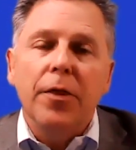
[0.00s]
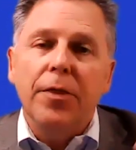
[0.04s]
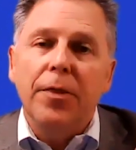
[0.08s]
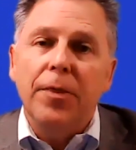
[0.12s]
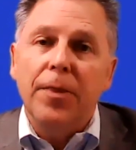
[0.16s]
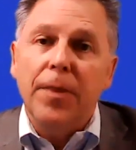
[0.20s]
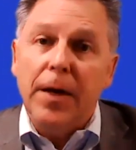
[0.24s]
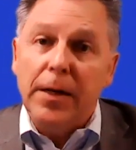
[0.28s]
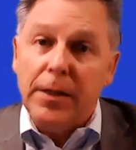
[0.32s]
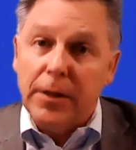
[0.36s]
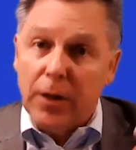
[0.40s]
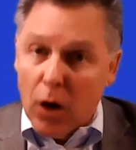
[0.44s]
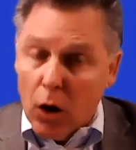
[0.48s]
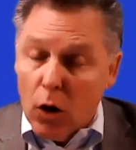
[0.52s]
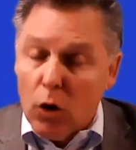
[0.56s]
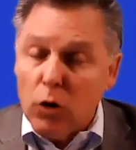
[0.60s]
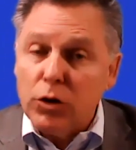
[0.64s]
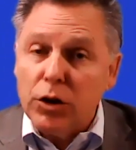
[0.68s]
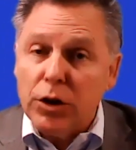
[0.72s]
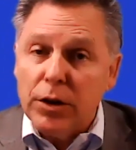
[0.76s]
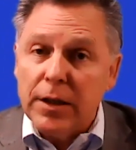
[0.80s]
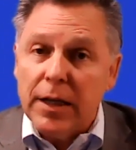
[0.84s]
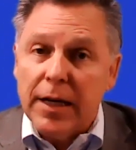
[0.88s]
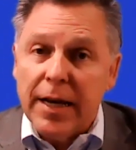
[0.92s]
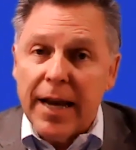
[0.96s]
They go
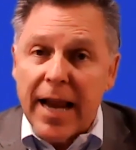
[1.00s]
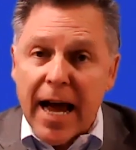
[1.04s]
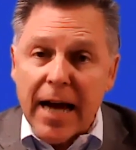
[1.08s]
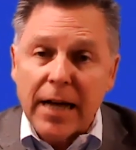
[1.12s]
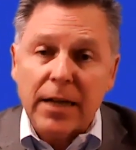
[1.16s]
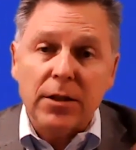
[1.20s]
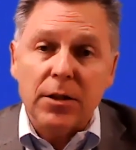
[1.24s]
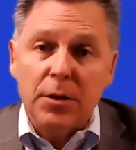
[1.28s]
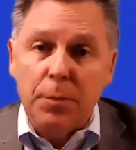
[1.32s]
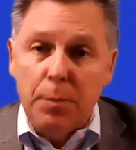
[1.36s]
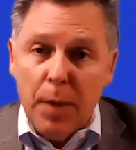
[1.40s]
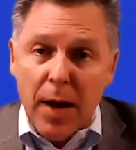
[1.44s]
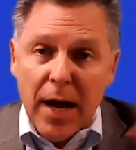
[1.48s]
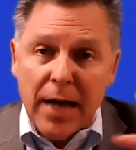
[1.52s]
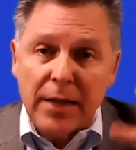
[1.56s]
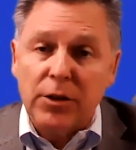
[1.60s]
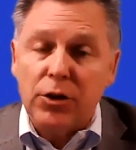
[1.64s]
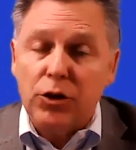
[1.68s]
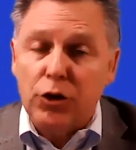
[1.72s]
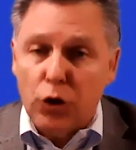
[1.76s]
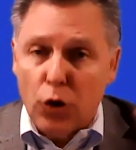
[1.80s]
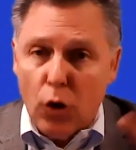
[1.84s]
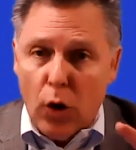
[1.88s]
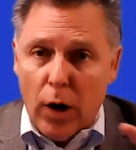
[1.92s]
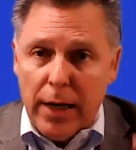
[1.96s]
to the next best
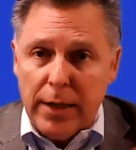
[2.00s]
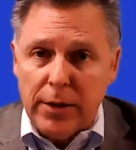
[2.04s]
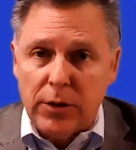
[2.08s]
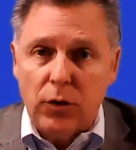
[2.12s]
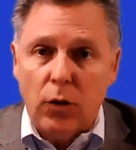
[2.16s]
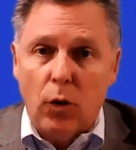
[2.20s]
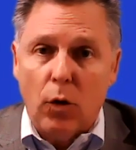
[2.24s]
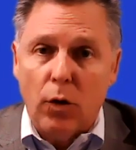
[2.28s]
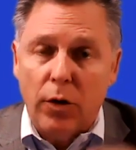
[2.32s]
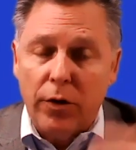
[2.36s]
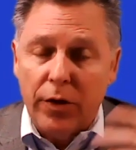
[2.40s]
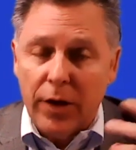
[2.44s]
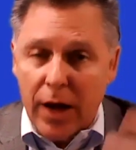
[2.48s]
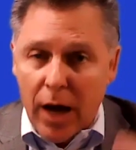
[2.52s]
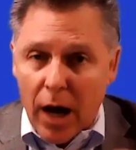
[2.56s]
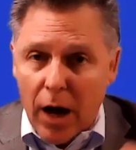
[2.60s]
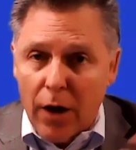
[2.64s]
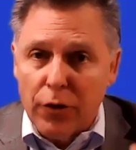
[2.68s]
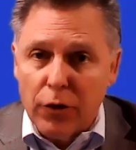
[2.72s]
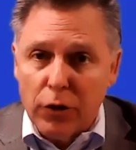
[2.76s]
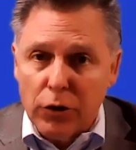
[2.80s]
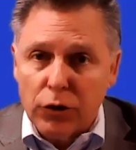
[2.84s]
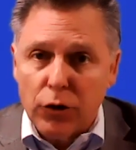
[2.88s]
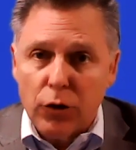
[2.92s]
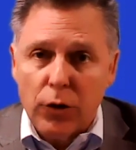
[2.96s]
choice or the
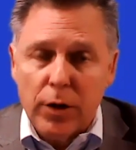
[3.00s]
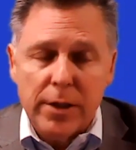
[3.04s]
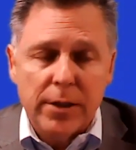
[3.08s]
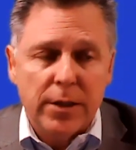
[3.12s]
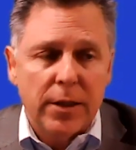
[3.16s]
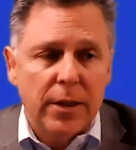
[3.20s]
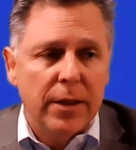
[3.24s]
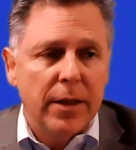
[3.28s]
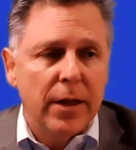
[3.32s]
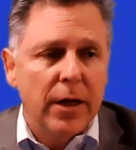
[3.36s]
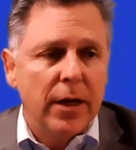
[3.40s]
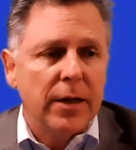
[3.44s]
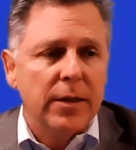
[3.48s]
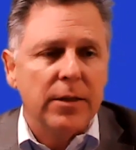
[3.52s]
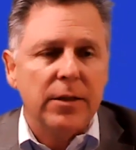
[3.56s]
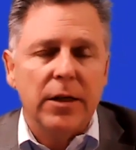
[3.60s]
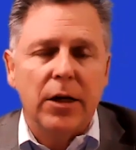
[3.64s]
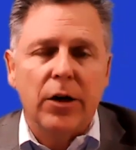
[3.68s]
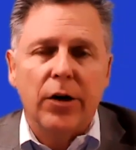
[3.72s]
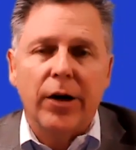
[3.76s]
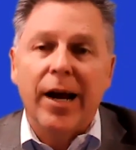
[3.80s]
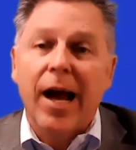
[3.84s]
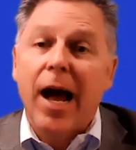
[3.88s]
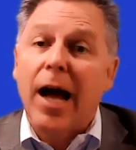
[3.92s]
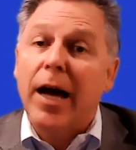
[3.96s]
other choice that they're
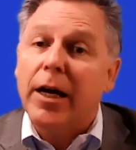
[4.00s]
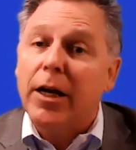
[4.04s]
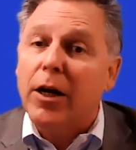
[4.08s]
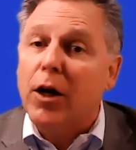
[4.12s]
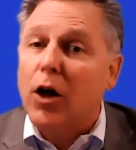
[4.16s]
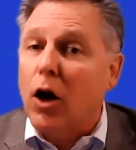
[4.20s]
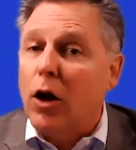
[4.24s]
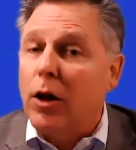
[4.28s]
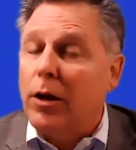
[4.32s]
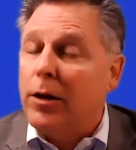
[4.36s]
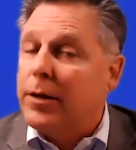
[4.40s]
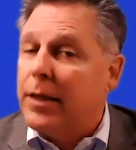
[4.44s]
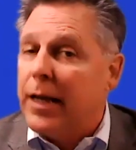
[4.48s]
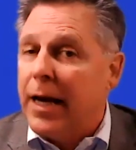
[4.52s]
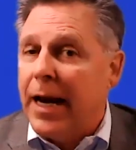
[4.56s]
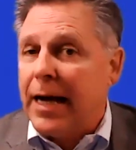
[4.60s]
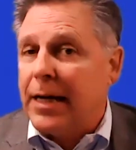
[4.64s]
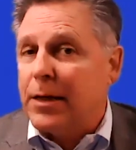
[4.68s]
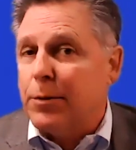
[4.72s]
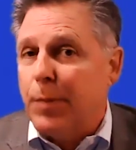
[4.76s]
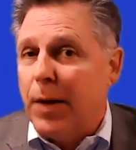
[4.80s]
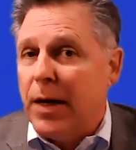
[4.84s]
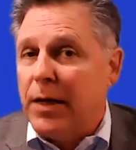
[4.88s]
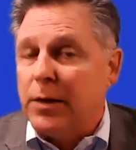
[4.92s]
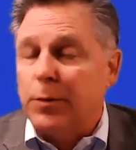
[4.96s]
considering. I'm going to call it the
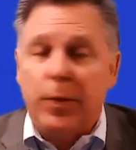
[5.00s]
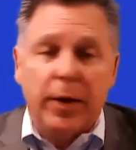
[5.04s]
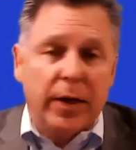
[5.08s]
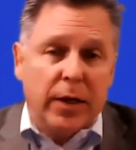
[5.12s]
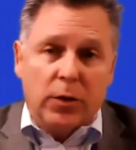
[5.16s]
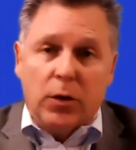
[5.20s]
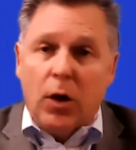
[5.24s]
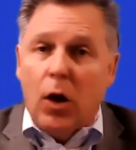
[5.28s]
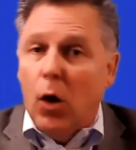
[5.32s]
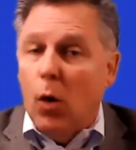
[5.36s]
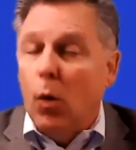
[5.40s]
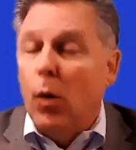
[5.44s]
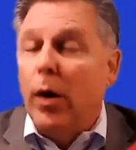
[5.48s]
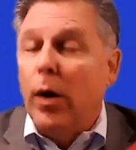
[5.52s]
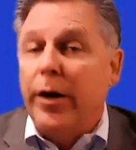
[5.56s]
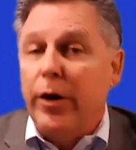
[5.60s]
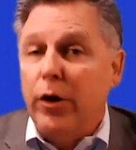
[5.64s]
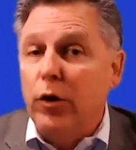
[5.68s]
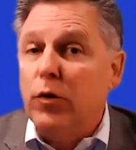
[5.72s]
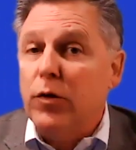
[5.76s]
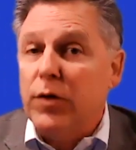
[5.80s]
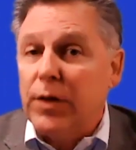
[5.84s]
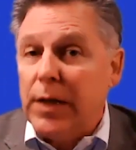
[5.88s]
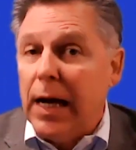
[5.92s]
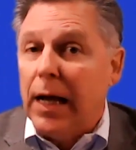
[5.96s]
next best because what you
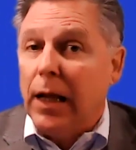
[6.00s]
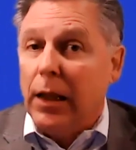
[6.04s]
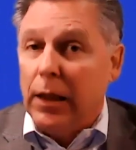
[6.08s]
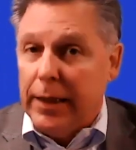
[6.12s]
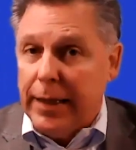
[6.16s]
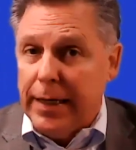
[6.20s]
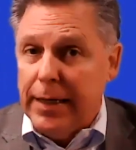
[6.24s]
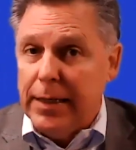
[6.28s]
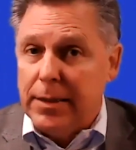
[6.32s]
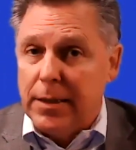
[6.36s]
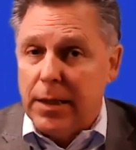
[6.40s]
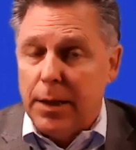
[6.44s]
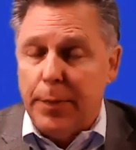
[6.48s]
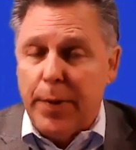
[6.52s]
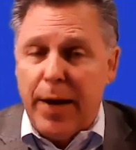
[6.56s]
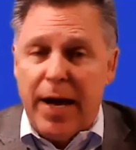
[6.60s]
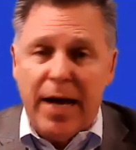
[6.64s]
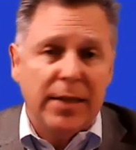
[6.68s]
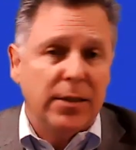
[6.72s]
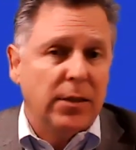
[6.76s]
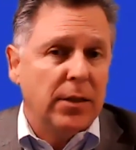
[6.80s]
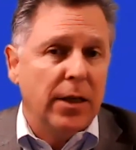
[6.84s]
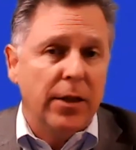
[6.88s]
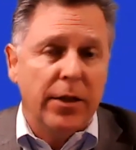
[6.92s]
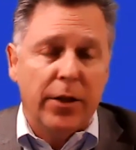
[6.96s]
sell is the
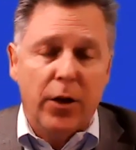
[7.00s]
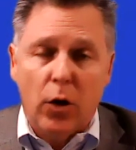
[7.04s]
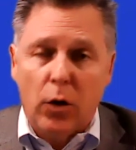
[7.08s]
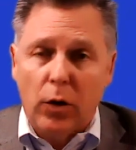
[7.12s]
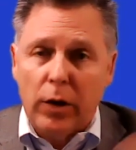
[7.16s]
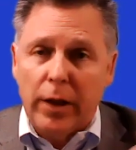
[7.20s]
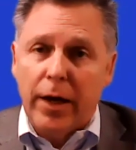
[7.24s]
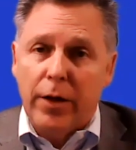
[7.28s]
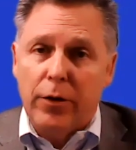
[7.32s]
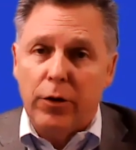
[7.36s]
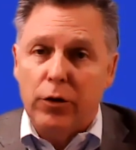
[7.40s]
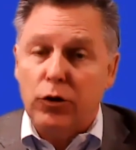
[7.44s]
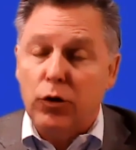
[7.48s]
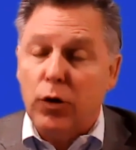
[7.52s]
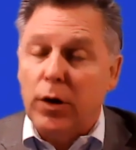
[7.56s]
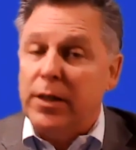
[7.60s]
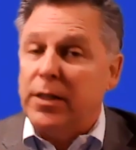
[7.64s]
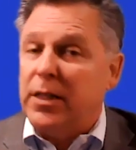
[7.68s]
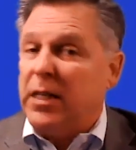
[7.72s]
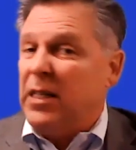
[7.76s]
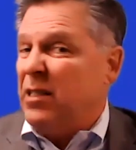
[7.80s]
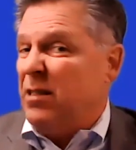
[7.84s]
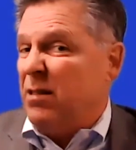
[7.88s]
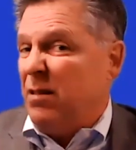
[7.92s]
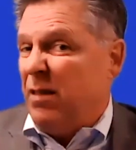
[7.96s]
best and the only other choice
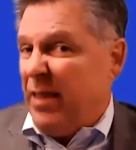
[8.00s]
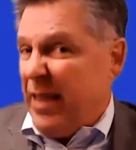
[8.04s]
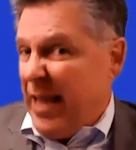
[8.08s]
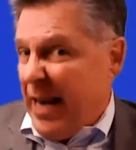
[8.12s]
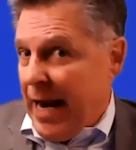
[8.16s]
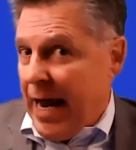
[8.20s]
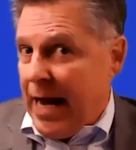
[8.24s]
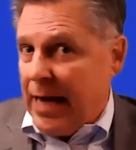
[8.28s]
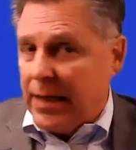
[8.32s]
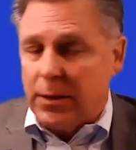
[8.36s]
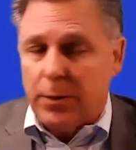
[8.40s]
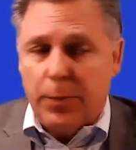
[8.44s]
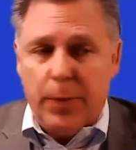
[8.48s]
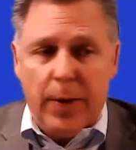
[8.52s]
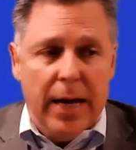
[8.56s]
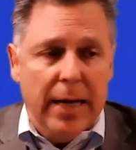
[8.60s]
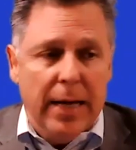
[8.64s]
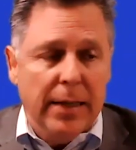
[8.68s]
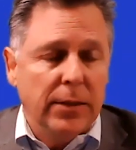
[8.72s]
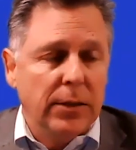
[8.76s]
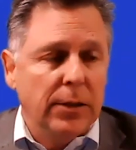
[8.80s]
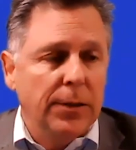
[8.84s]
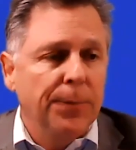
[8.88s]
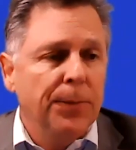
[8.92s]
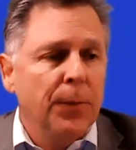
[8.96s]
is the next
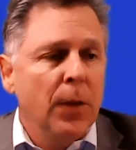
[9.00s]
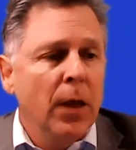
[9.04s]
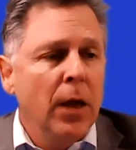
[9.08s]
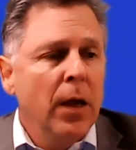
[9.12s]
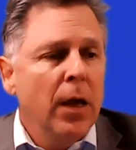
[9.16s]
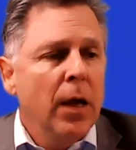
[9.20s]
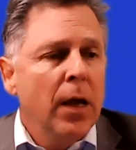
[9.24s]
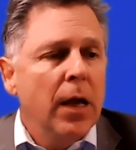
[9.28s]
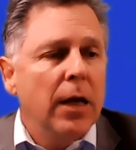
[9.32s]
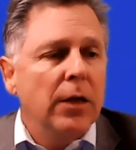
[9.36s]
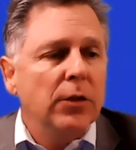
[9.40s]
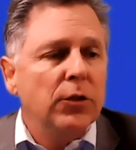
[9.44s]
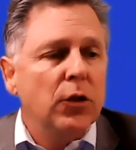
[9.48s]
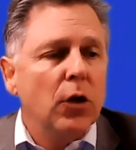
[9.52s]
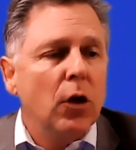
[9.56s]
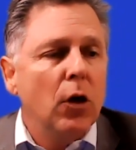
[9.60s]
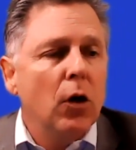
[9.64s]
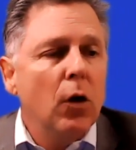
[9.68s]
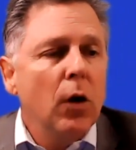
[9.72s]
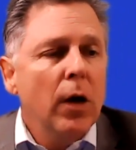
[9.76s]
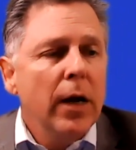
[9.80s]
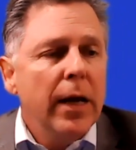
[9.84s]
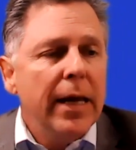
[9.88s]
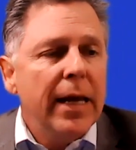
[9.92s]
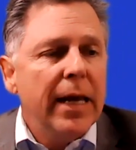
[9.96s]
best. And
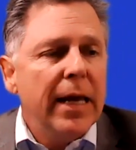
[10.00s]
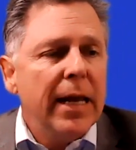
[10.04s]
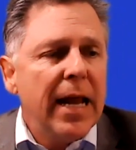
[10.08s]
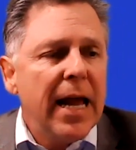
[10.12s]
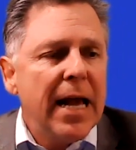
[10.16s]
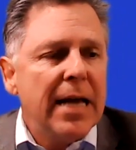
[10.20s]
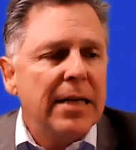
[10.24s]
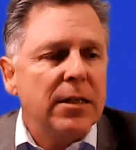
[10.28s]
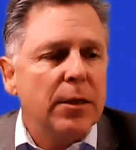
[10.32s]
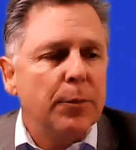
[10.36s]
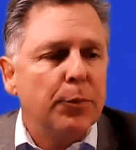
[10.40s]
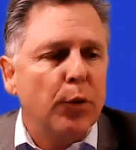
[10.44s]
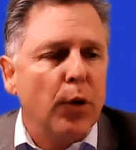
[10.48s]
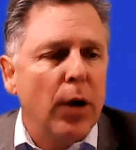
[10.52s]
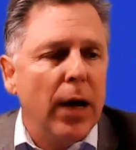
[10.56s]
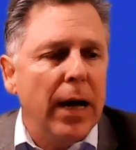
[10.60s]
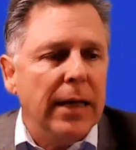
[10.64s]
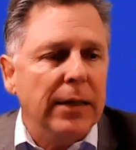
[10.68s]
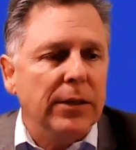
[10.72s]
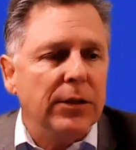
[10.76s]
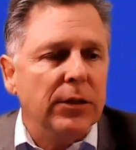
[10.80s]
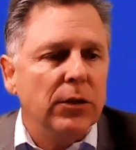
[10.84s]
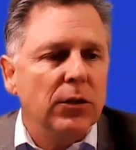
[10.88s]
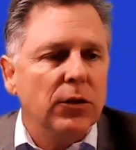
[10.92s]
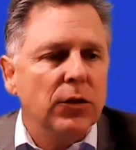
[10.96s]
so it has a
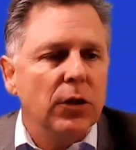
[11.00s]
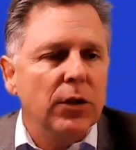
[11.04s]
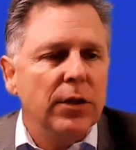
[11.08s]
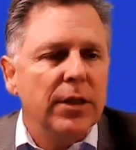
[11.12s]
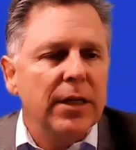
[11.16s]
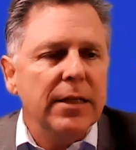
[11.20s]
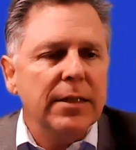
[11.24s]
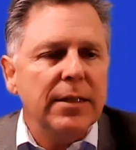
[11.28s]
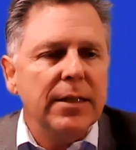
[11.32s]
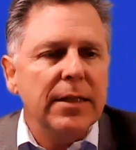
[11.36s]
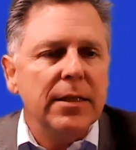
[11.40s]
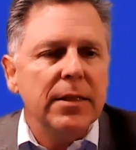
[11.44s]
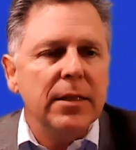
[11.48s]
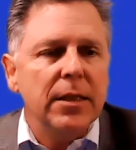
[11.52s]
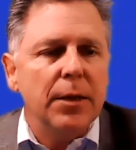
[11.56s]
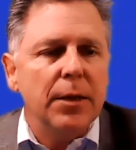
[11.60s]
price. So this is the